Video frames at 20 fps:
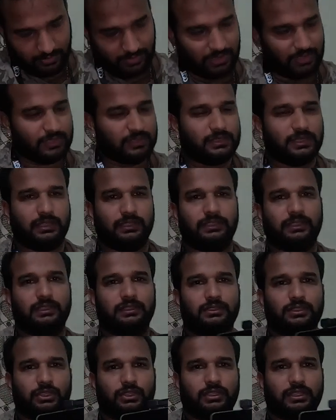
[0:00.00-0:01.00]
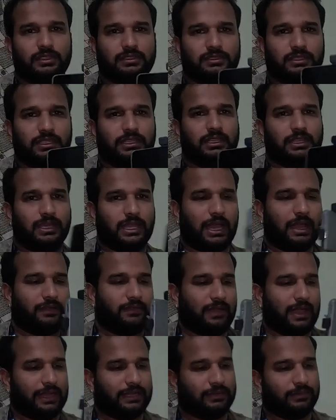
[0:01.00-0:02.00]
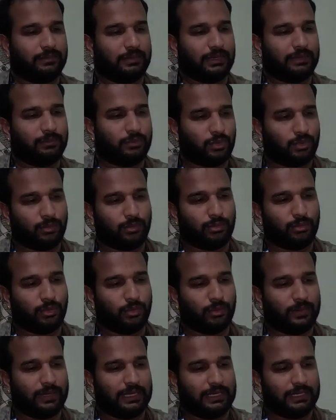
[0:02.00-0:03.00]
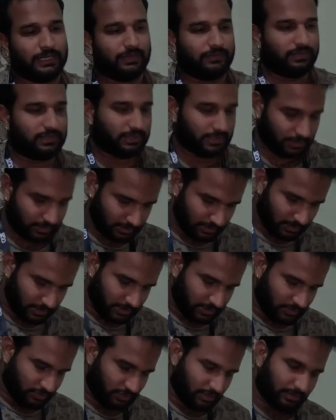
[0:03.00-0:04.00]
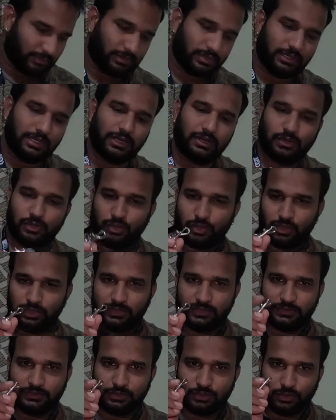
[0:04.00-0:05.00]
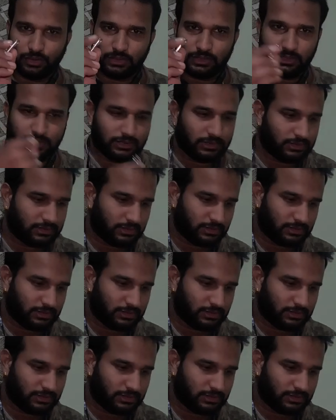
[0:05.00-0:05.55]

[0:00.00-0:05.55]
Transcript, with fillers: insert this so you can see I have added my mobile and everything so I'm gonna hold this hook